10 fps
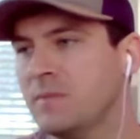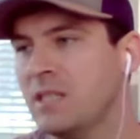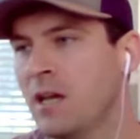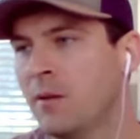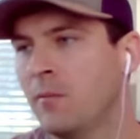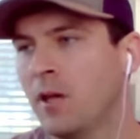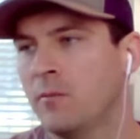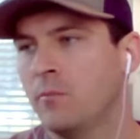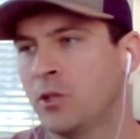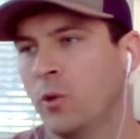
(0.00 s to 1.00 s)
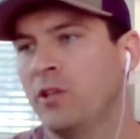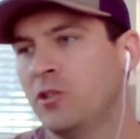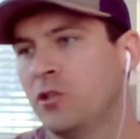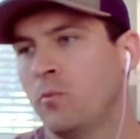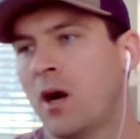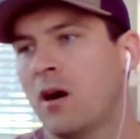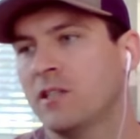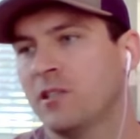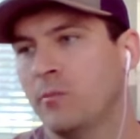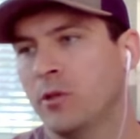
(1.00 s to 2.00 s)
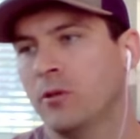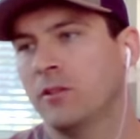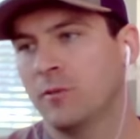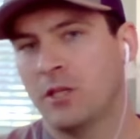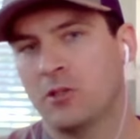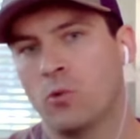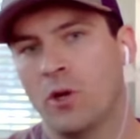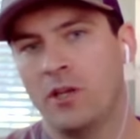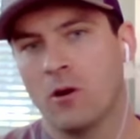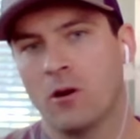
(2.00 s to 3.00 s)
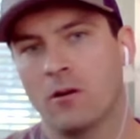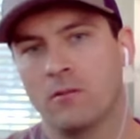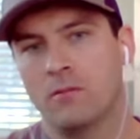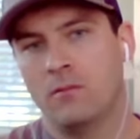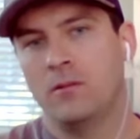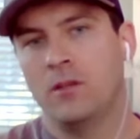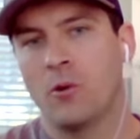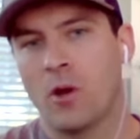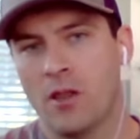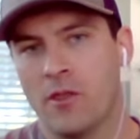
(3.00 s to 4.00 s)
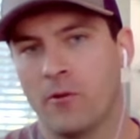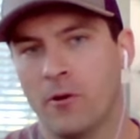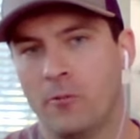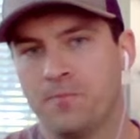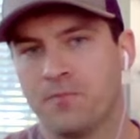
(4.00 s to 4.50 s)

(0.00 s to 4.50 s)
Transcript: and and between these two ponds they built, there's about a 20 yard you know cut through.